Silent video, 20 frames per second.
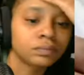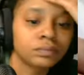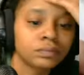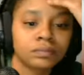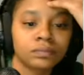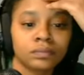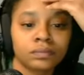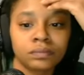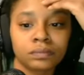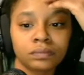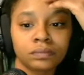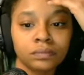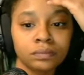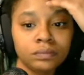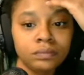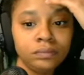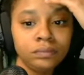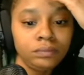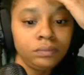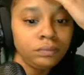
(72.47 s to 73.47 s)

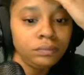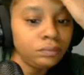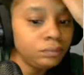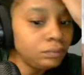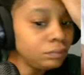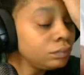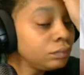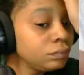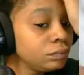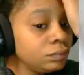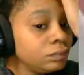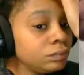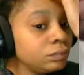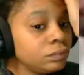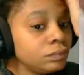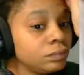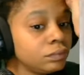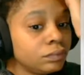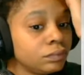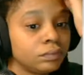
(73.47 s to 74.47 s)

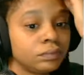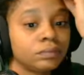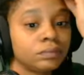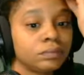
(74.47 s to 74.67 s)
This person isn't speaking.